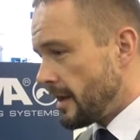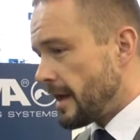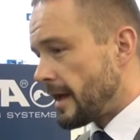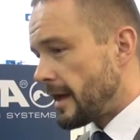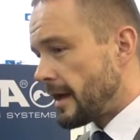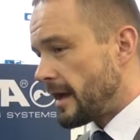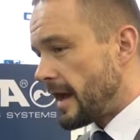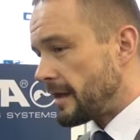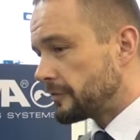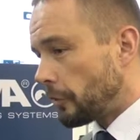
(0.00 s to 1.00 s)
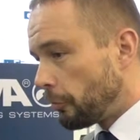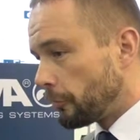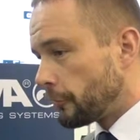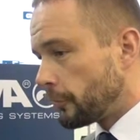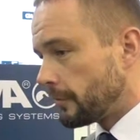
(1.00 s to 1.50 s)
And
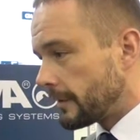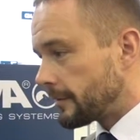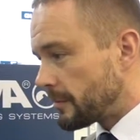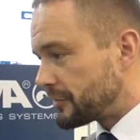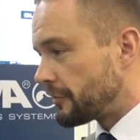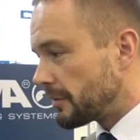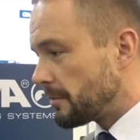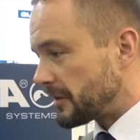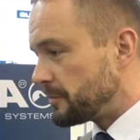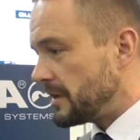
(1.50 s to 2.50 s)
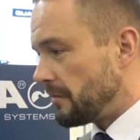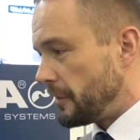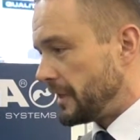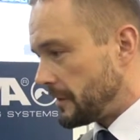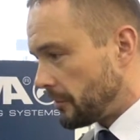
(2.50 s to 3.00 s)
although the material must be
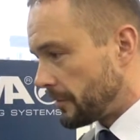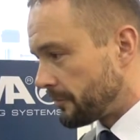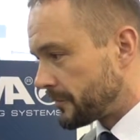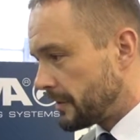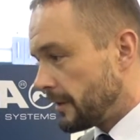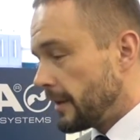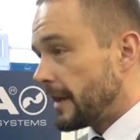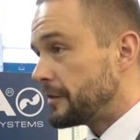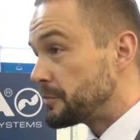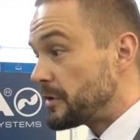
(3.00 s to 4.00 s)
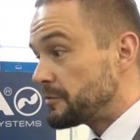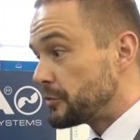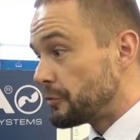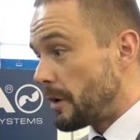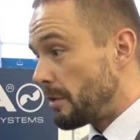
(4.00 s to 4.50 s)
available. And this brings
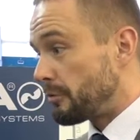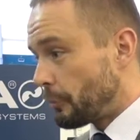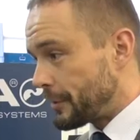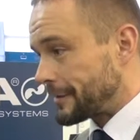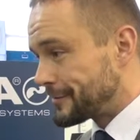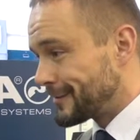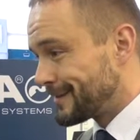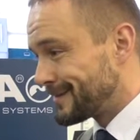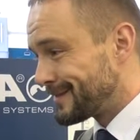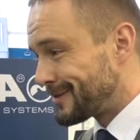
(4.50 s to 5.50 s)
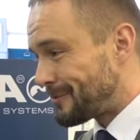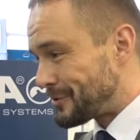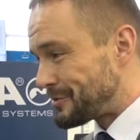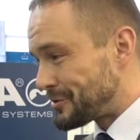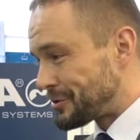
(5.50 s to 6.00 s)
me to our products,
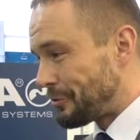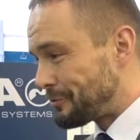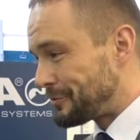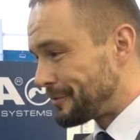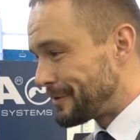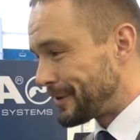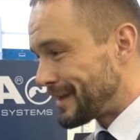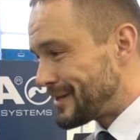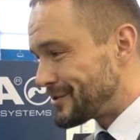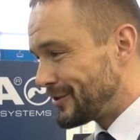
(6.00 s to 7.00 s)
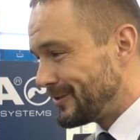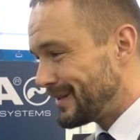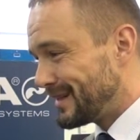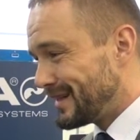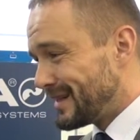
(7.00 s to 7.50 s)
which we showed during the K show.
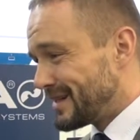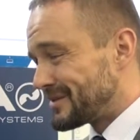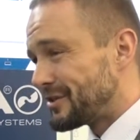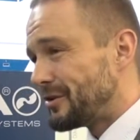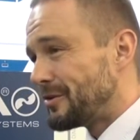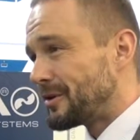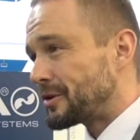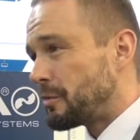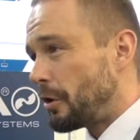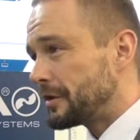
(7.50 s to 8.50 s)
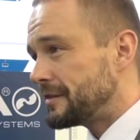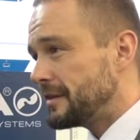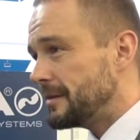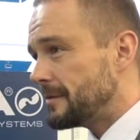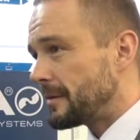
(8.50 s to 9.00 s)
So
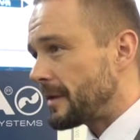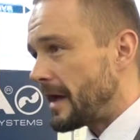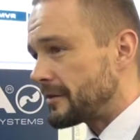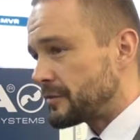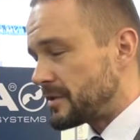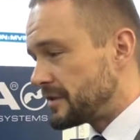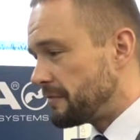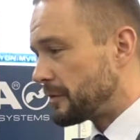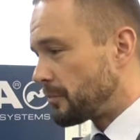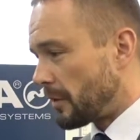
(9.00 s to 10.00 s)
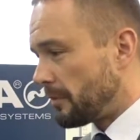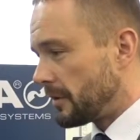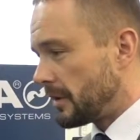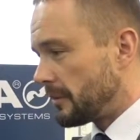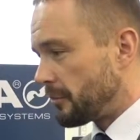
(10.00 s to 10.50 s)
quality and specific
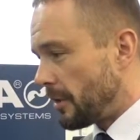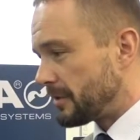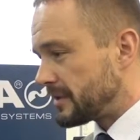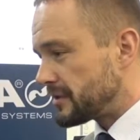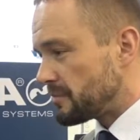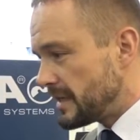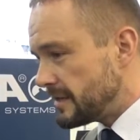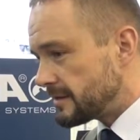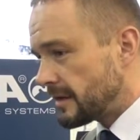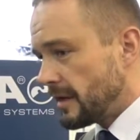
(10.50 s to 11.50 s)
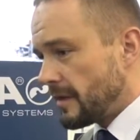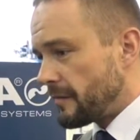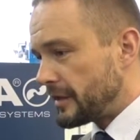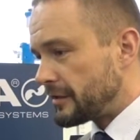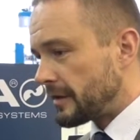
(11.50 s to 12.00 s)
properties means
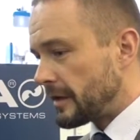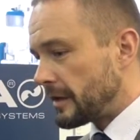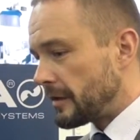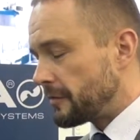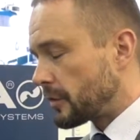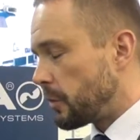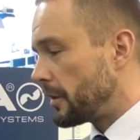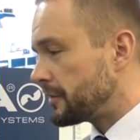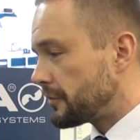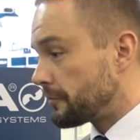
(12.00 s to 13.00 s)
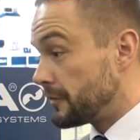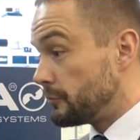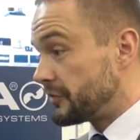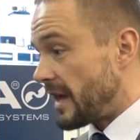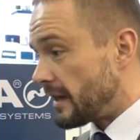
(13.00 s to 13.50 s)
that the quality of the
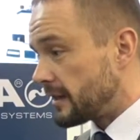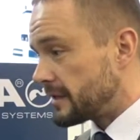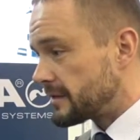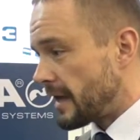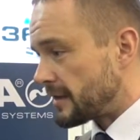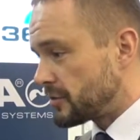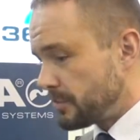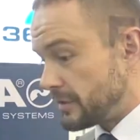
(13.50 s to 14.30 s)
recyclates has to be